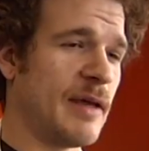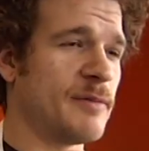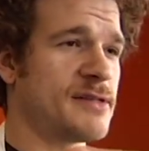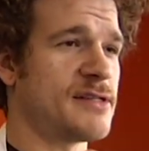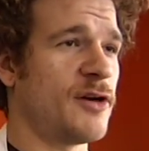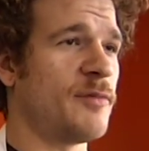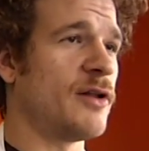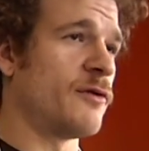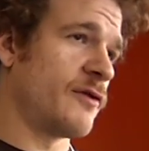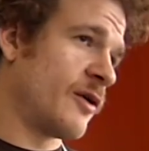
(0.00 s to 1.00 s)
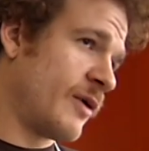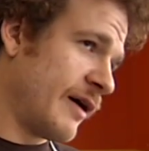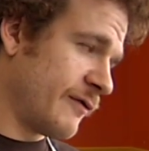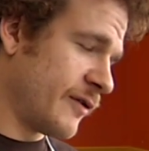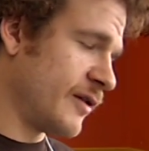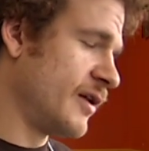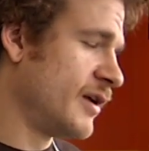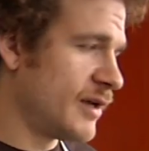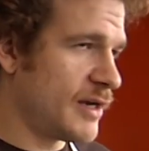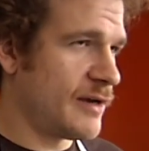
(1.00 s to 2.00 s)
maple syrup all over our waffle
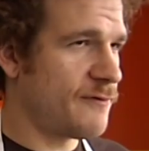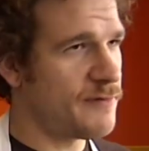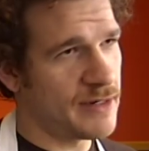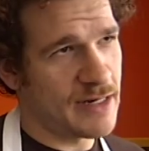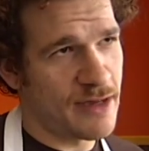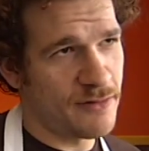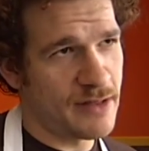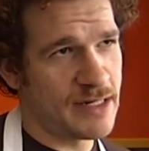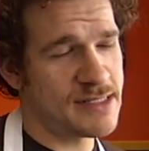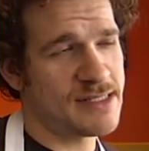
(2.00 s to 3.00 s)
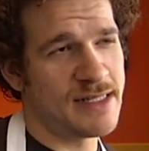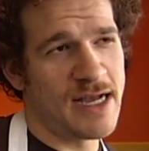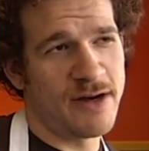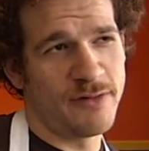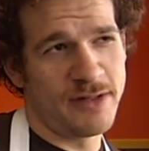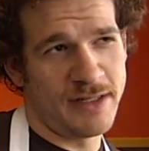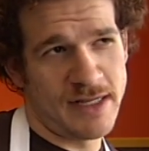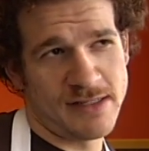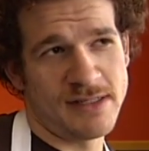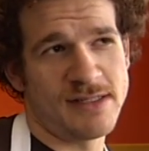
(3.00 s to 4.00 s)
find out that it's not really
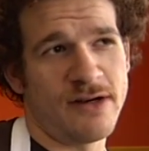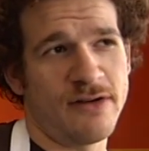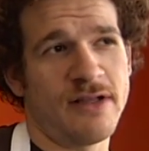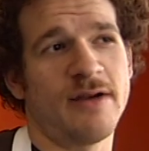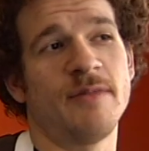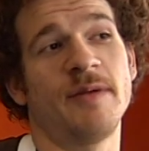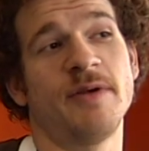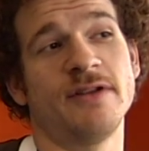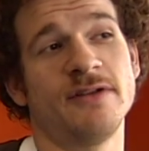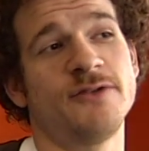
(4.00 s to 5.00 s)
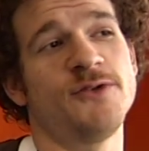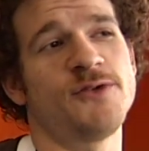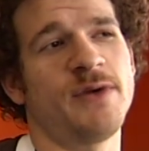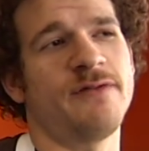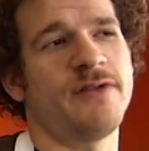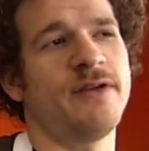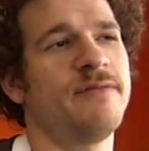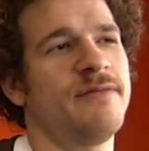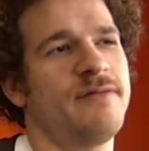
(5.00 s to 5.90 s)
necessary and that it might be a little too sweet for them.